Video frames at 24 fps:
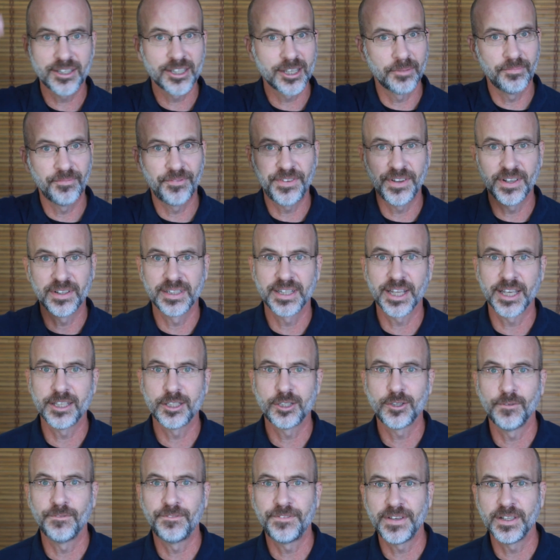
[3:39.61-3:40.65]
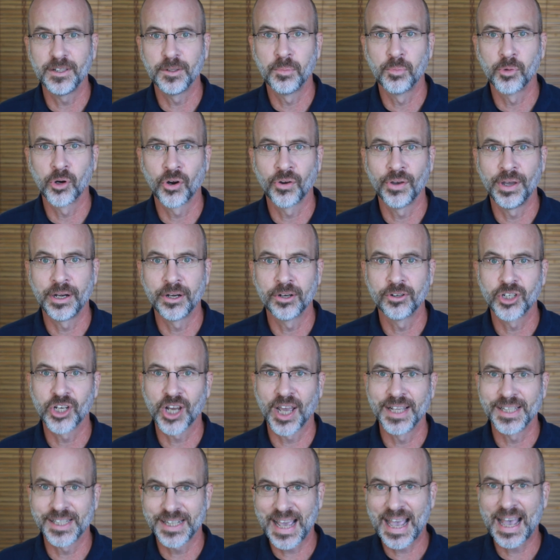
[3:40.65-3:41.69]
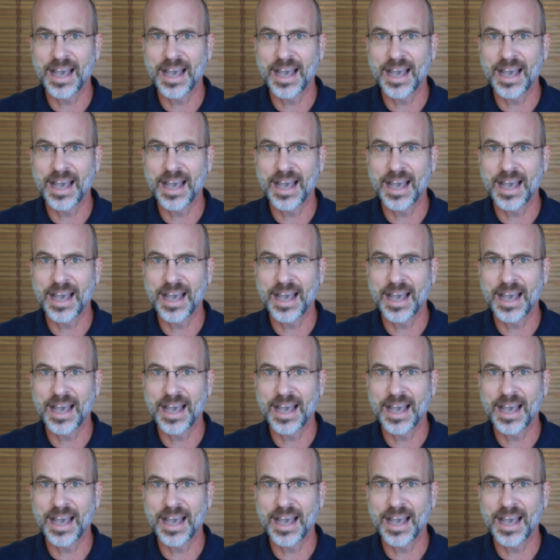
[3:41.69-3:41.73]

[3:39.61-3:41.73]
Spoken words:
some days you feel more energized.